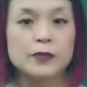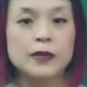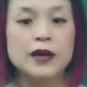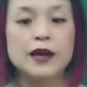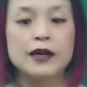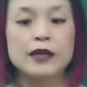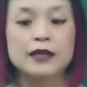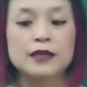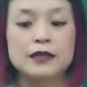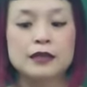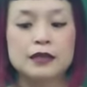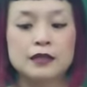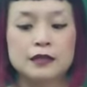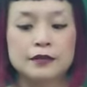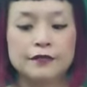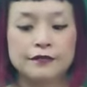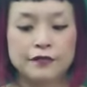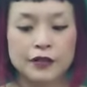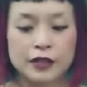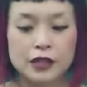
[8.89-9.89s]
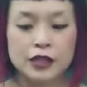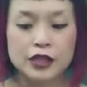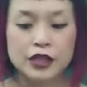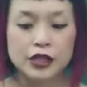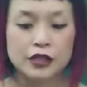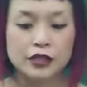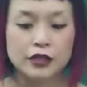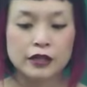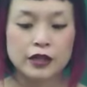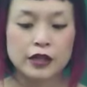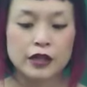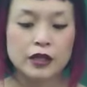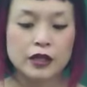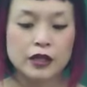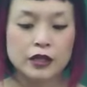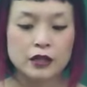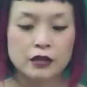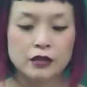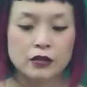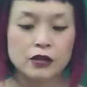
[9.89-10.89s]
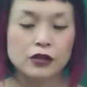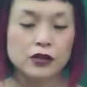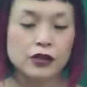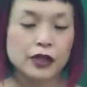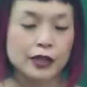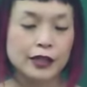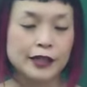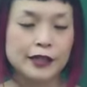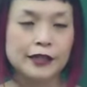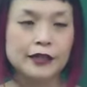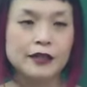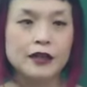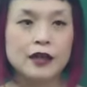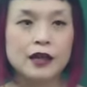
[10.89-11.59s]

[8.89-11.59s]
my first year in Australia,